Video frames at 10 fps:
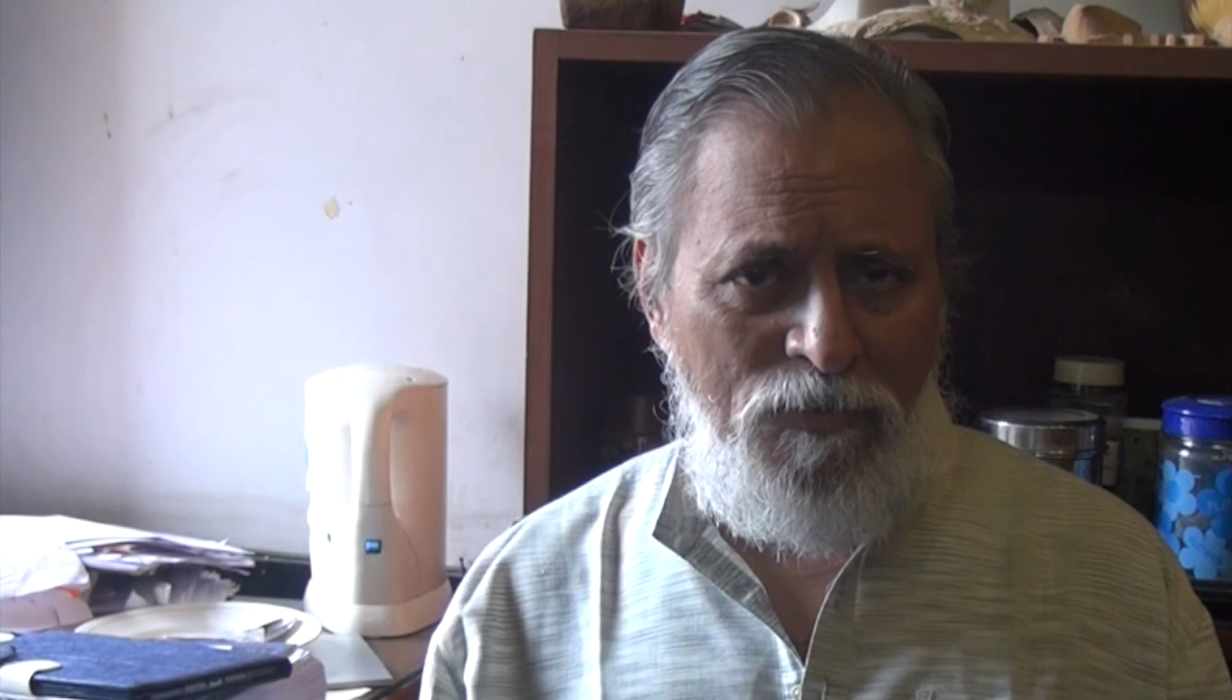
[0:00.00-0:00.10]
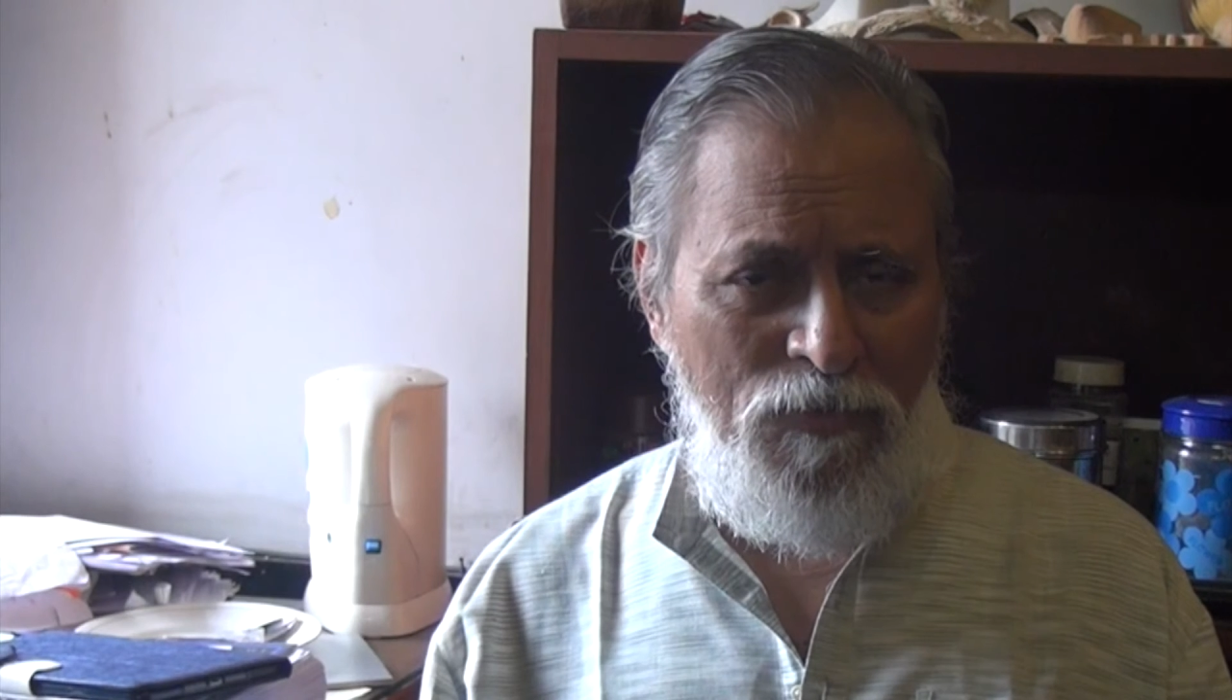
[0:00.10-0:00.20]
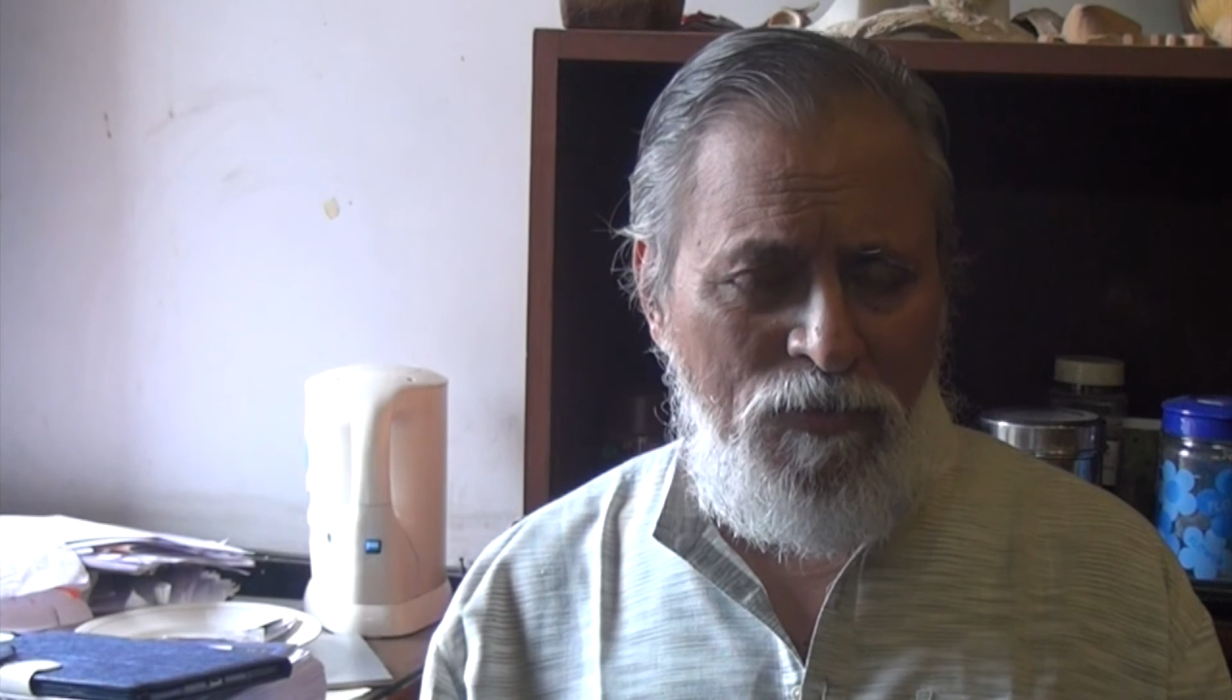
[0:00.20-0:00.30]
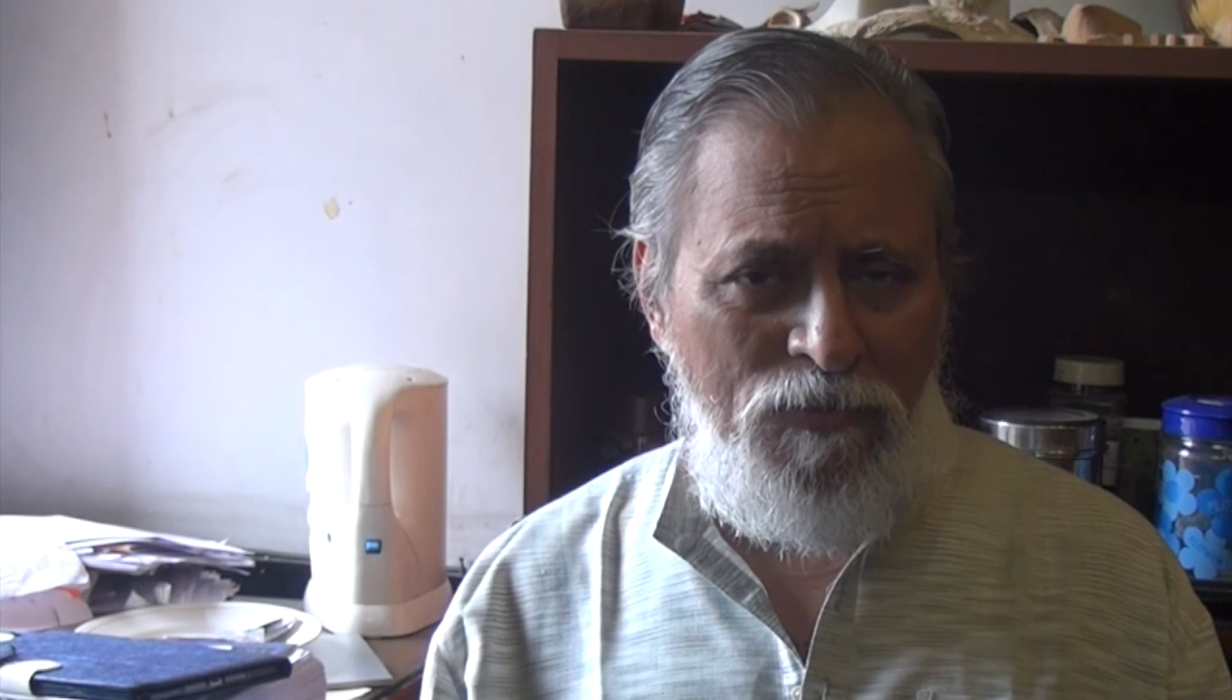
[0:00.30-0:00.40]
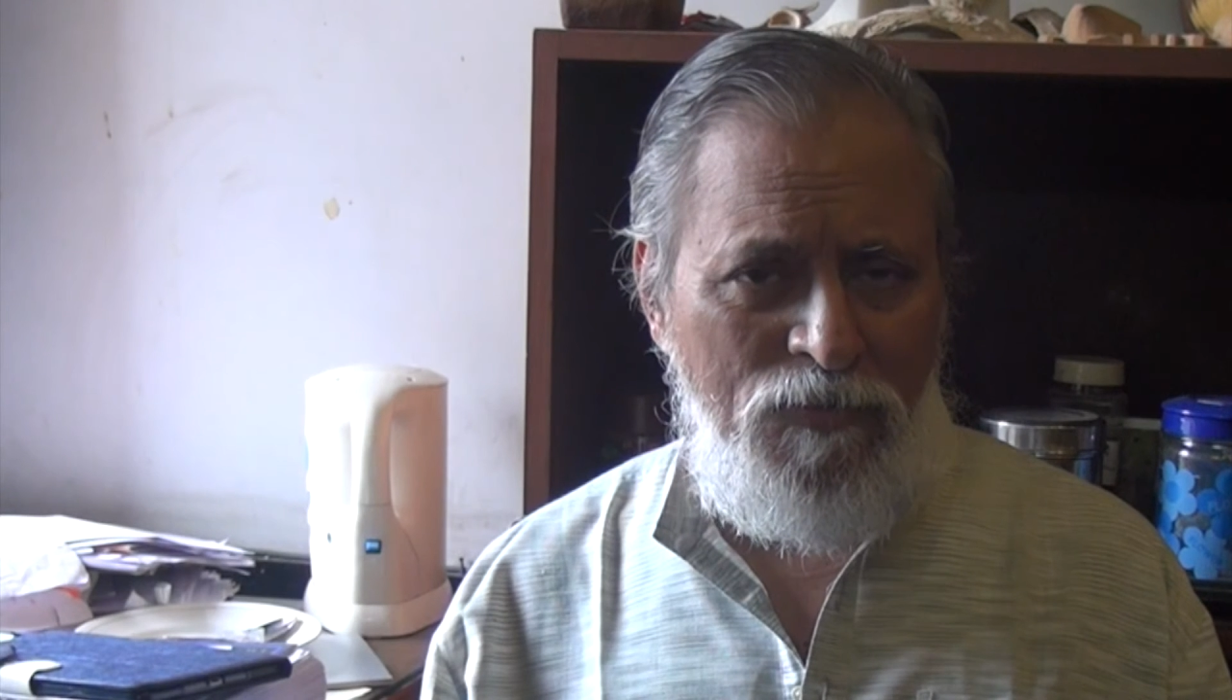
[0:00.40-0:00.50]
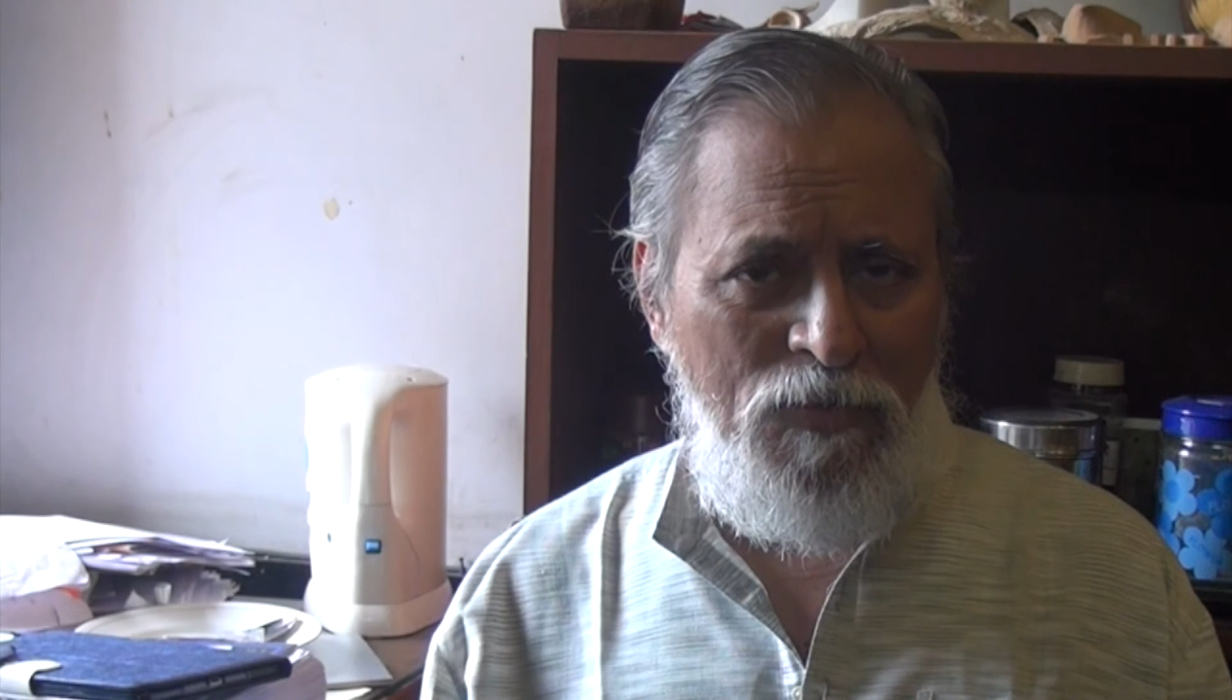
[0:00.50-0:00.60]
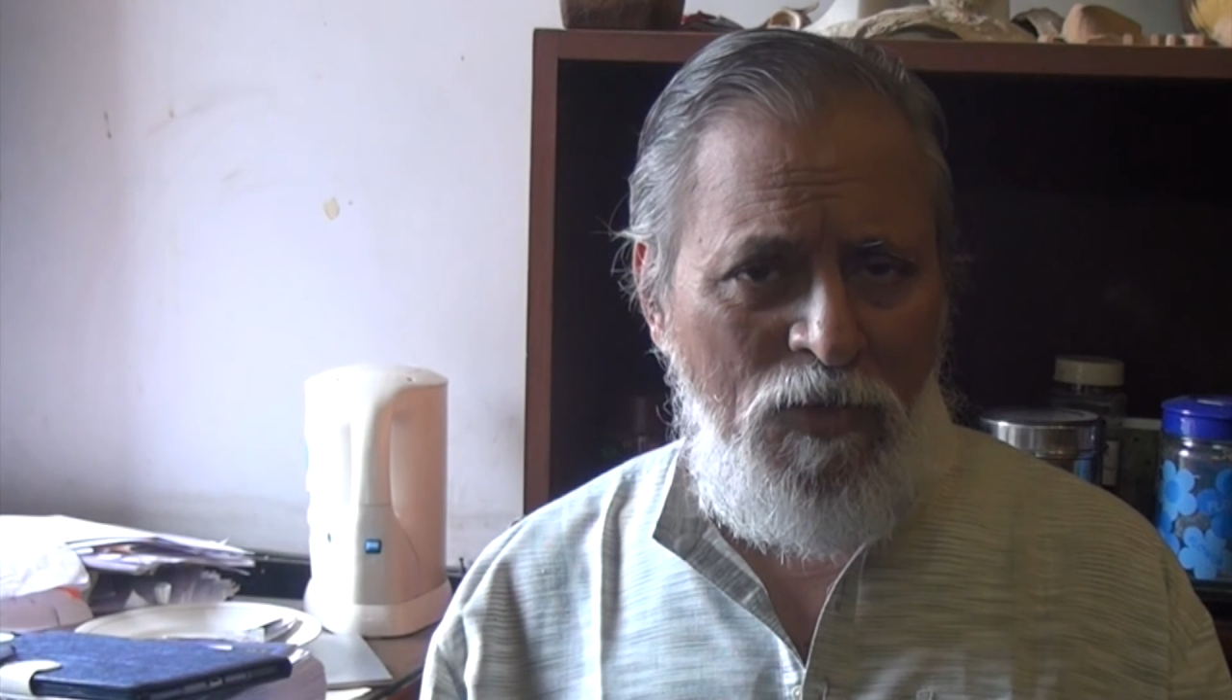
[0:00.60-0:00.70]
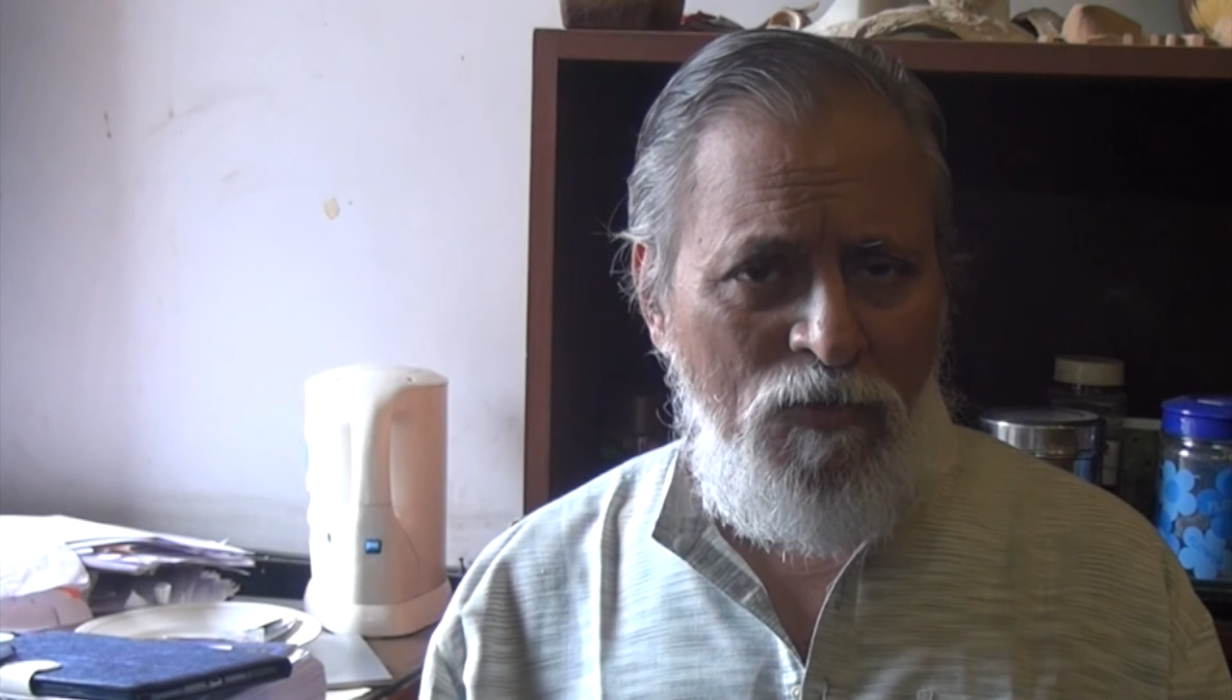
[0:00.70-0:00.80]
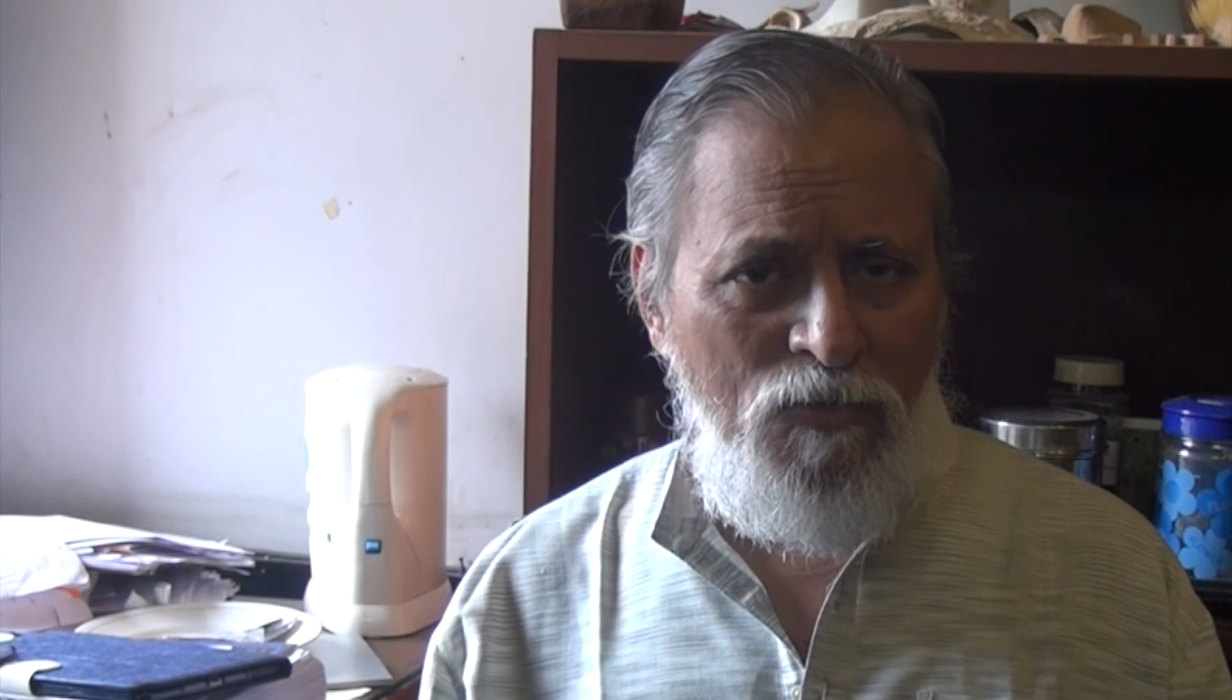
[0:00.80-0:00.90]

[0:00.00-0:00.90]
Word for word: those